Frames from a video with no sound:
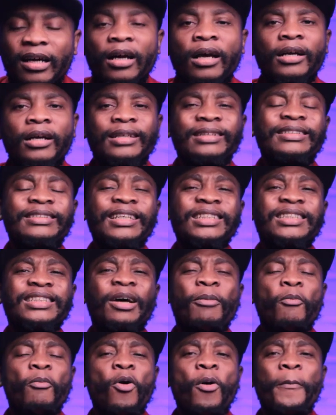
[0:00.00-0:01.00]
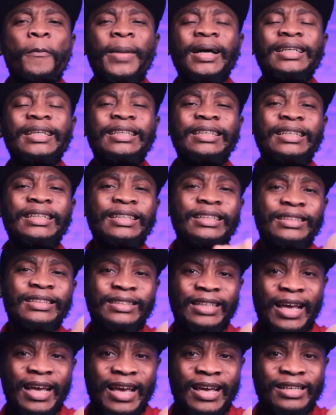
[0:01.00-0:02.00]
the more money in
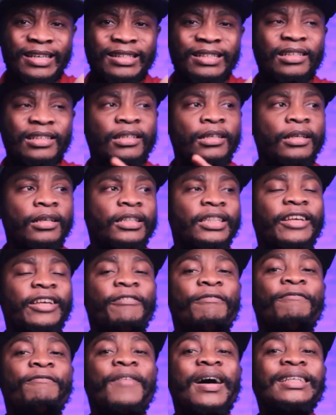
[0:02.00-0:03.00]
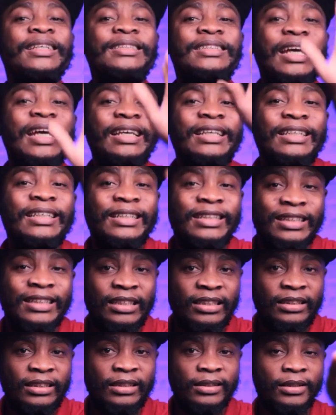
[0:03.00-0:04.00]
his hand, the faster he
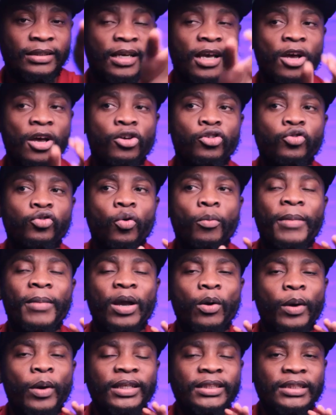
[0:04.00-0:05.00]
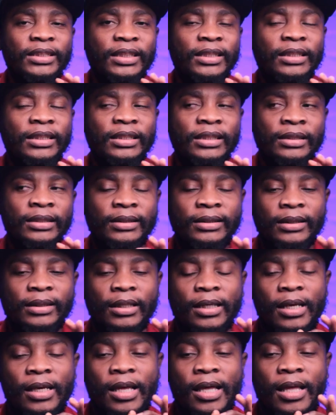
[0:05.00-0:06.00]
reaches. So my question is,
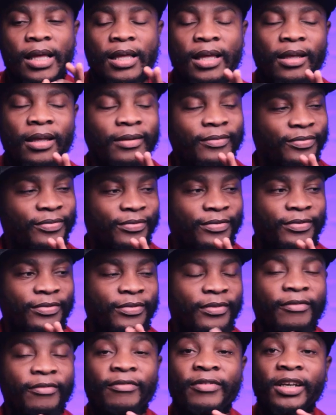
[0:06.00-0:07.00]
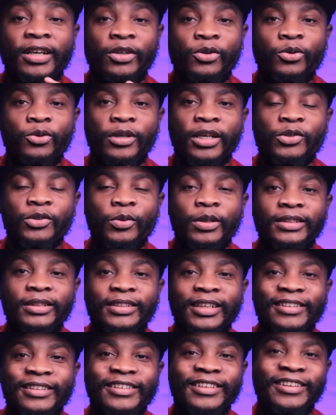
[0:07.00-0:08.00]
very curious
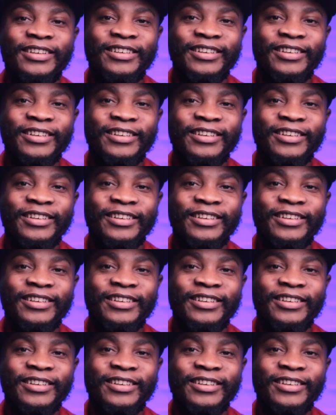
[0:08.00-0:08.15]
question,